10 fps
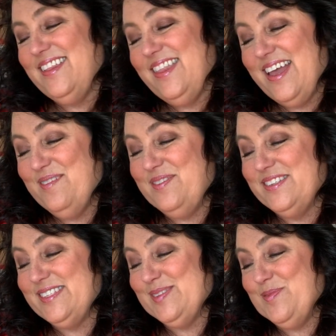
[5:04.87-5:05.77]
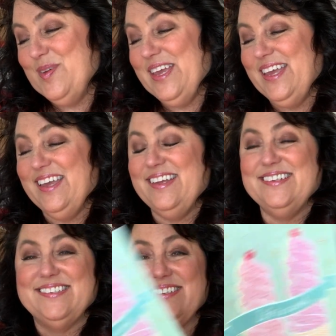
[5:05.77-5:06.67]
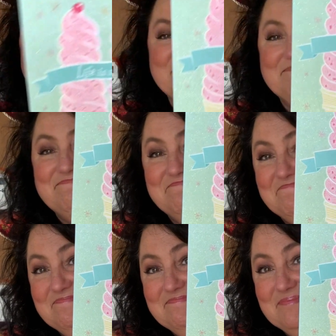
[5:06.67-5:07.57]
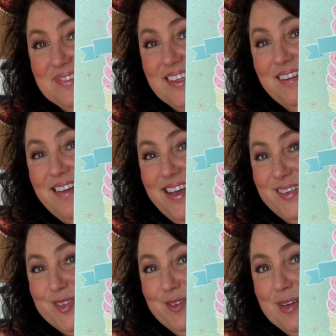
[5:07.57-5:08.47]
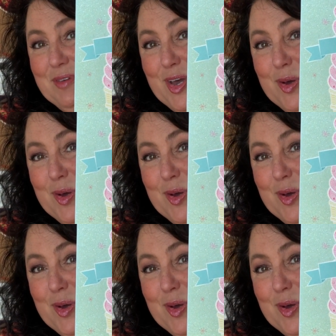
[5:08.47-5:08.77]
Life is sweet. Little ice cream